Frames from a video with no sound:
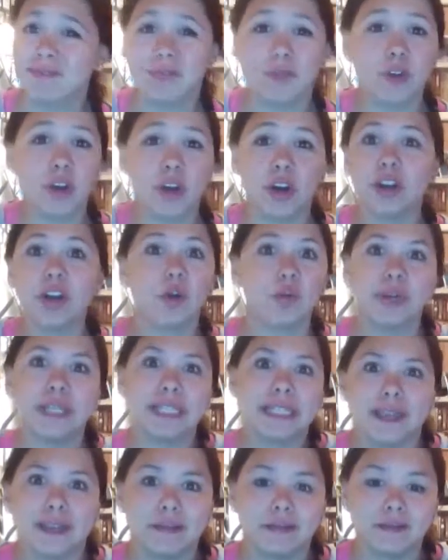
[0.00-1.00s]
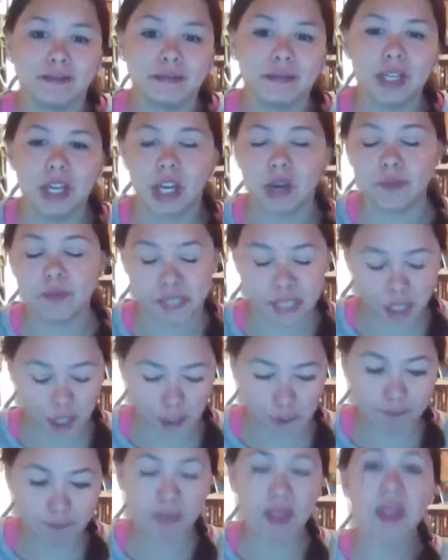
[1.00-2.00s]
for no reason, you know.
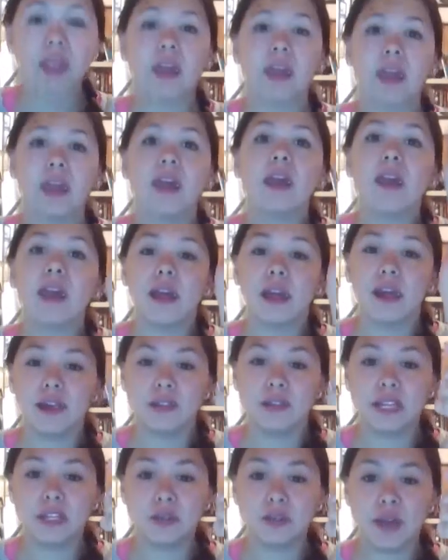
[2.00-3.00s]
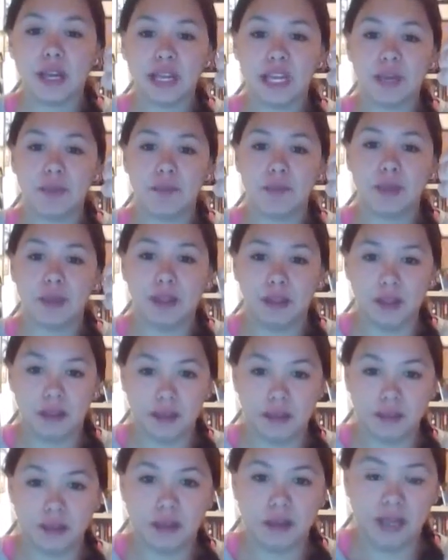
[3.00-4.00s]
So that's why I keep
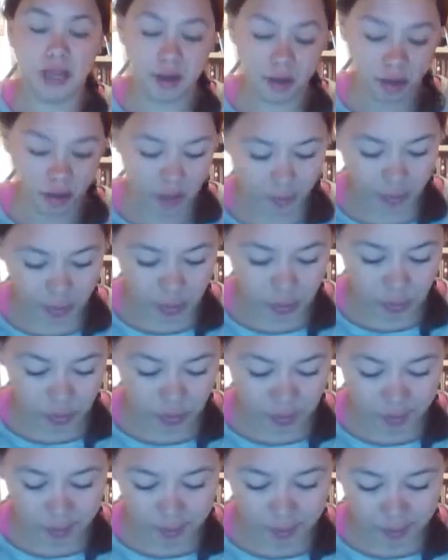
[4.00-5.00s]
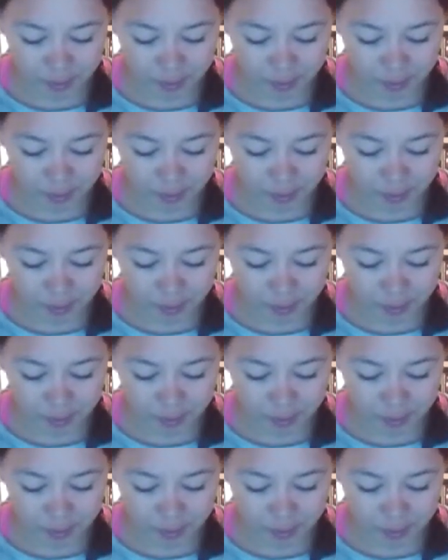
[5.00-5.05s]
nail clippers with me.